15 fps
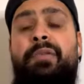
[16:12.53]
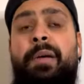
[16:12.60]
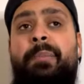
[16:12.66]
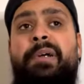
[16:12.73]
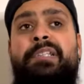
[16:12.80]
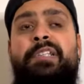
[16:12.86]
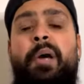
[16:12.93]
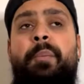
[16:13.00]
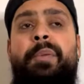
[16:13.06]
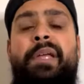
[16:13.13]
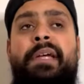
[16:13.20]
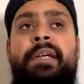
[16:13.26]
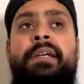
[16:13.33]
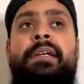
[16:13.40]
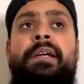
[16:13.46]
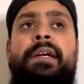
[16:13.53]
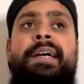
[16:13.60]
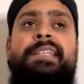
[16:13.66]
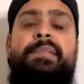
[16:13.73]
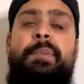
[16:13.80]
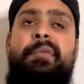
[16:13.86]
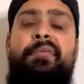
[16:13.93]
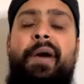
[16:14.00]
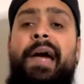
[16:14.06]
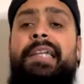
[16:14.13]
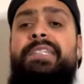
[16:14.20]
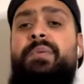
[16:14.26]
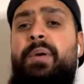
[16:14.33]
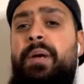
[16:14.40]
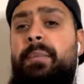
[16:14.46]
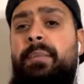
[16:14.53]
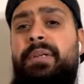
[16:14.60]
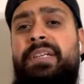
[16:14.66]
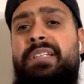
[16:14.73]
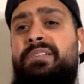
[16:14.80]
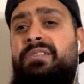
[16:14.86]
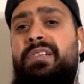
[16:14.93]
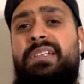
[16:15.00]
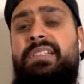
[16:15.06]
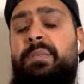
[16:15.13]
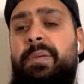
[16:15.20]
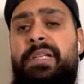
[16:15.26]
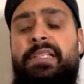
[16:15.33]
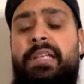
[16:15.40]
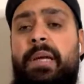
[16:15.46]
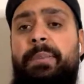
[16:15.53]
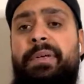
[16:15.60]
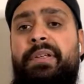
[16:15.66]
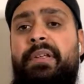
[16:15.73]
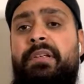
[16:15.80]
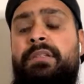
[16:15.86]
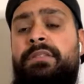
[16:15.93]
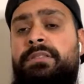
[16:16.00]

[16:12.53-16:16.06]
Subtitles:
And McTominay, to be fair to him, he doesn't need to play this game either.